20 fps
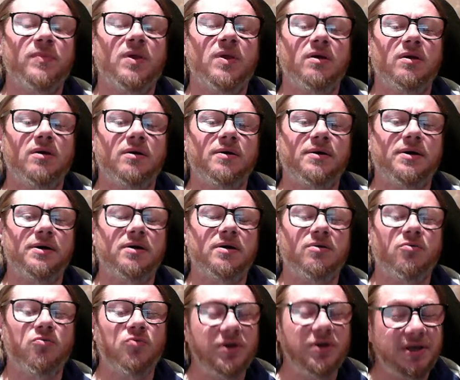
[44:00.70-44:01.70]
Uh,
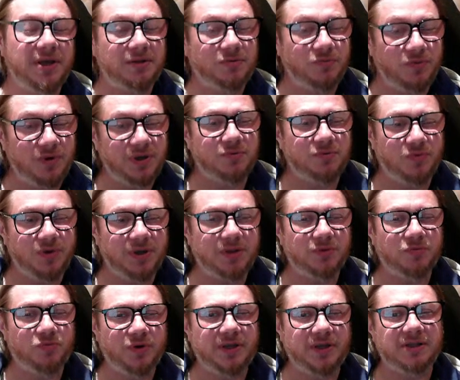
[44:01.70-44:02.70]
weird, weird, weird,
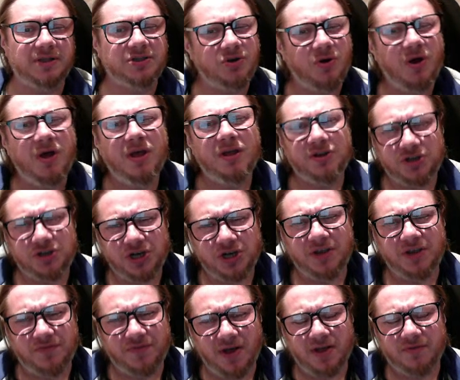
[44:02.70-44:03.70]
weird. So
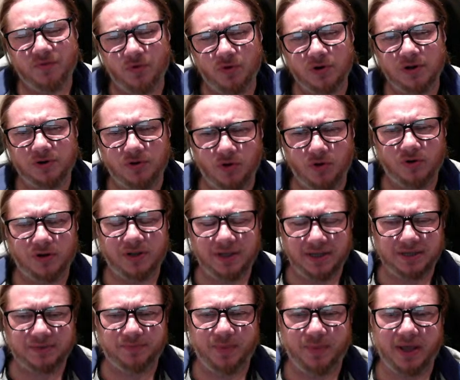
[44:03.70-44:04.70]
g5 all in all is
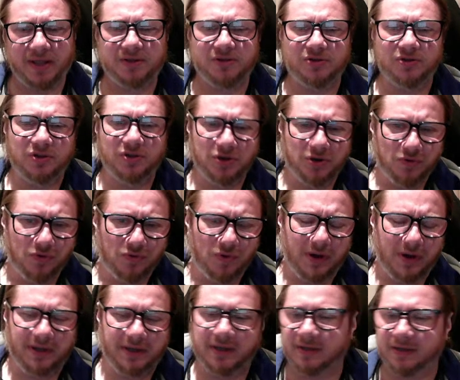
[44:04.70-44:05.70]
bad to do, I
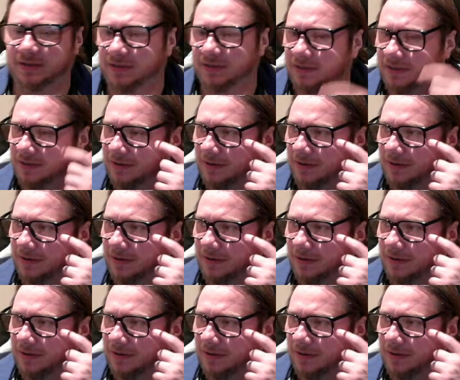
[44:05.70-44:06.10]
guess.